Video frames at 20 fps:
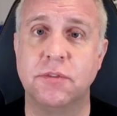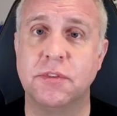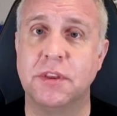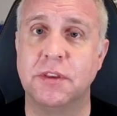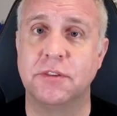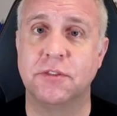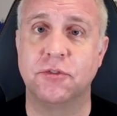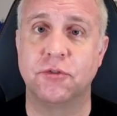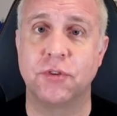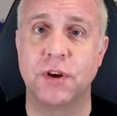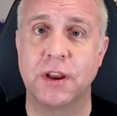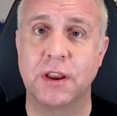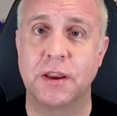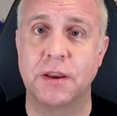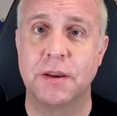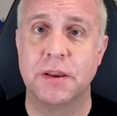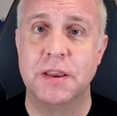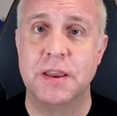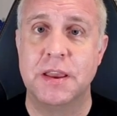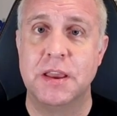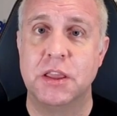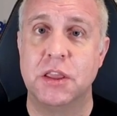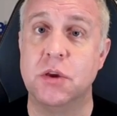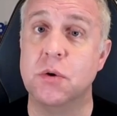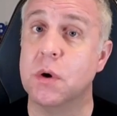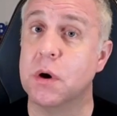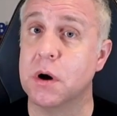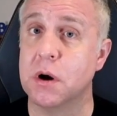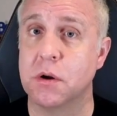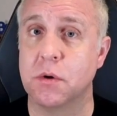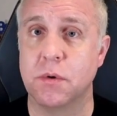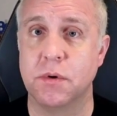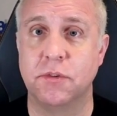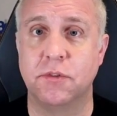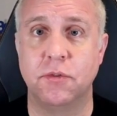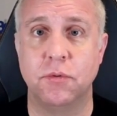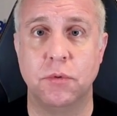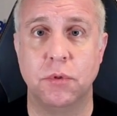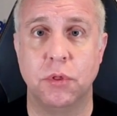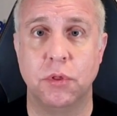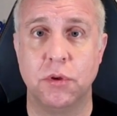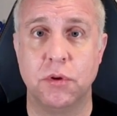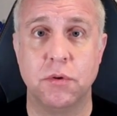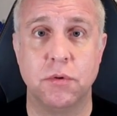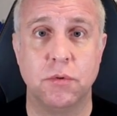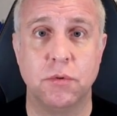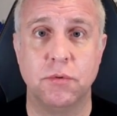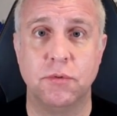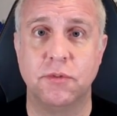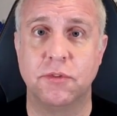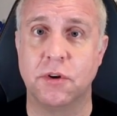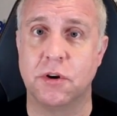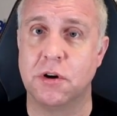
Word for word: this trick, you are going to lose